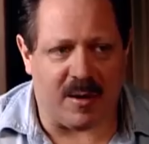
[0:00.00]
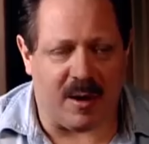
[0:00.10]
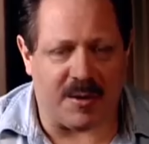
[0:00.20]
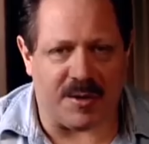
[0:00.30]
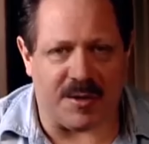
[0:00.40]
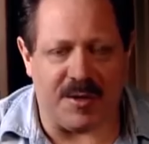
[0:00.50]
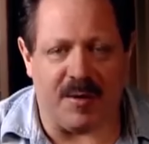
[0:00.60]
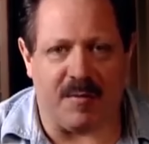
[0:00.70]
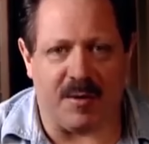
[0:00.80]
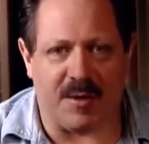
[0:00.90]
Colleges and
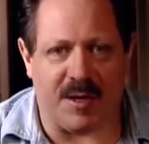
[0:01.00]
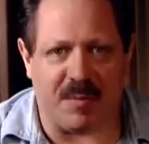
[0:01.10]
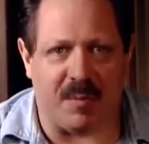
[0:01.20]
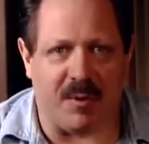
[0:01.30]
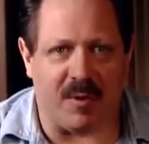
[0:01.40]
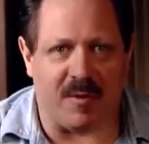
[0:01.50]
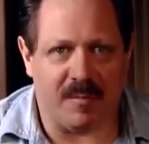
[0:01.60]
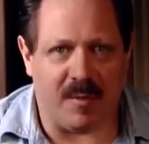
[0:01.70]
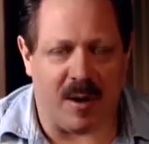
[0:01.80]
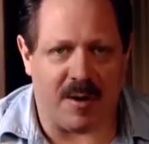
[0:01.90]
universities purport to
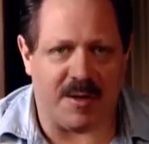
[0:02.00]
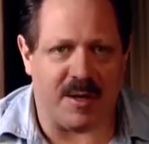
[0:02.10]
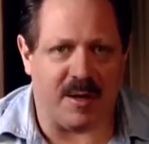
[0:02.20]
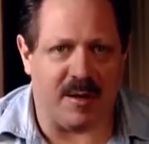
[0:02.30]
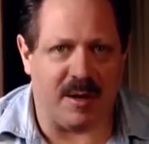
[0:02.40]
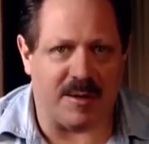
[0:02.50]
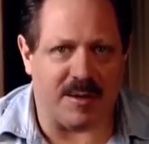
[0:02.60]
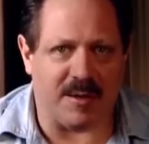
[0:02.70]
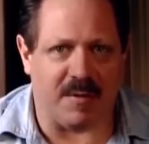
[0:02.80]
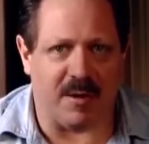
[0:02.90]
be harnessing
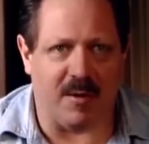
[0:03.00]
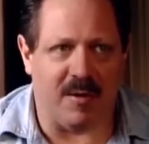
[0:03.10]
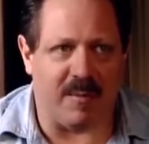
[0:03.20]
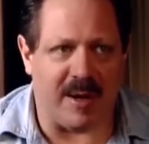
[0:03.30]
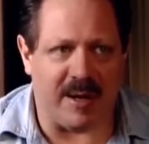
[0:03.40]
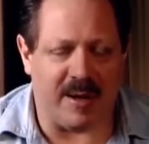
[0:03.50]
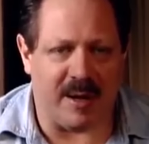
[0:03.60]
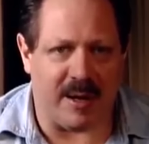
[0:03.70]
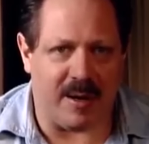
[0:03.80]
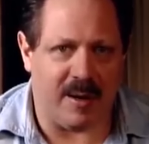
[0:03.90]
intelligence for the good of
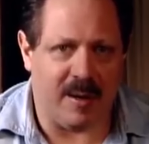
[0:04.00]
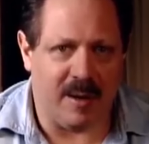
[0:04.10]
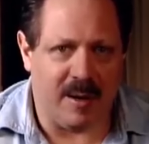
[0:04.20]
mankind.